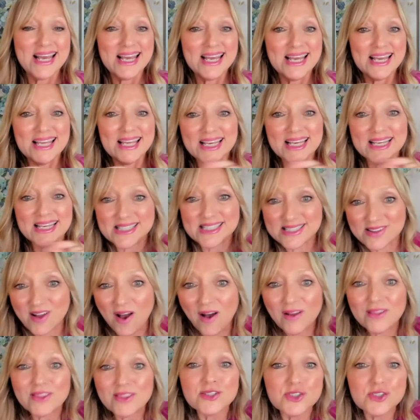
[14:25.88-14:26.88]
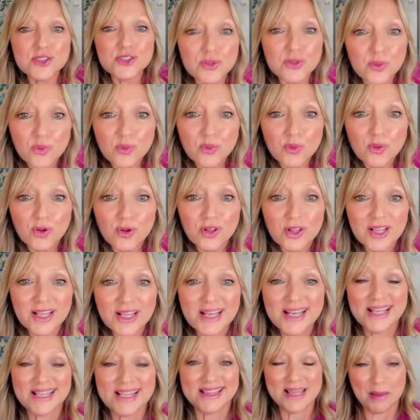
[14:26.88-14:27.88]
it's not the tool
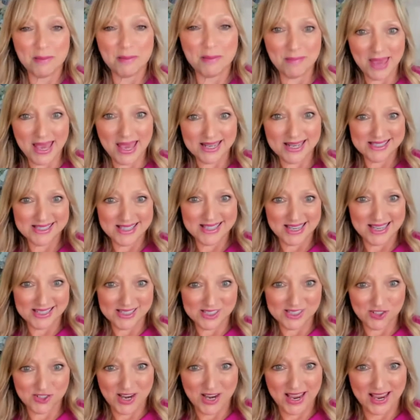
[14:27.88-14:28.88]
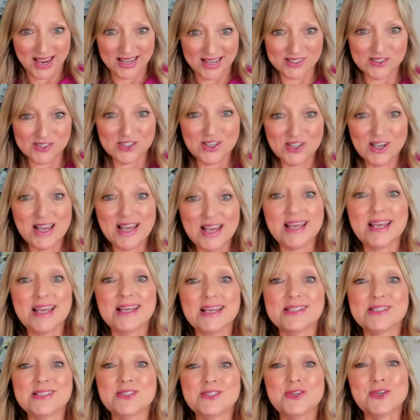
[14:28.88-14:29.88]
that makes things change. It's
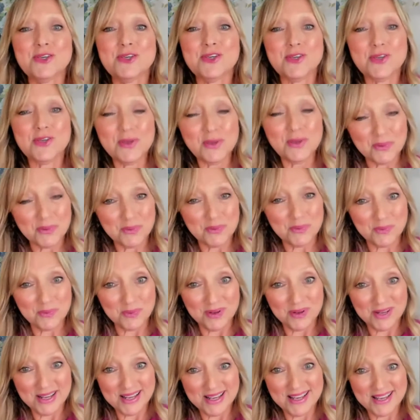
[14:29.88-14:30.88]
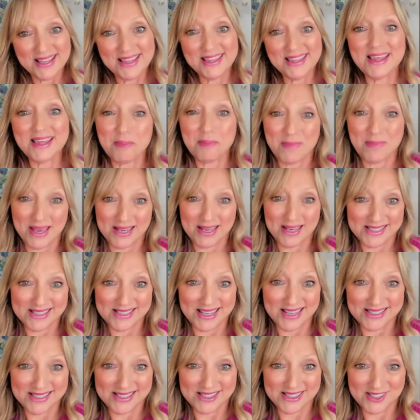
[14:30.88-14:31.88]
you that makes
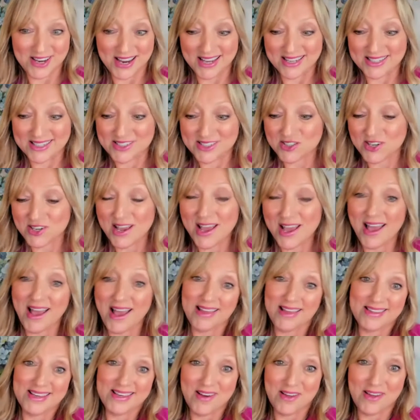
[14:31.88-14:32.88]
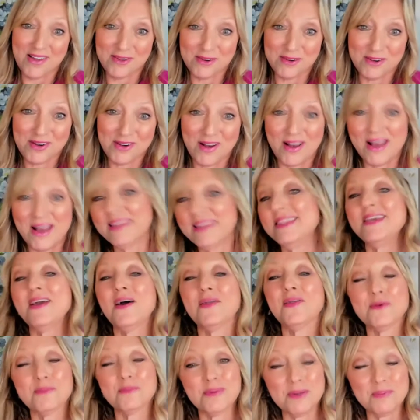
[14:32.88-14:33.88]
things change, and the other
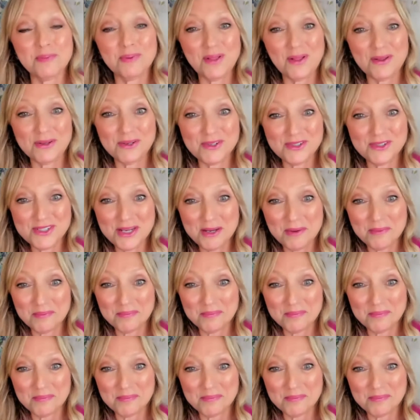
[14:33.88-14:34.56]
people on your team.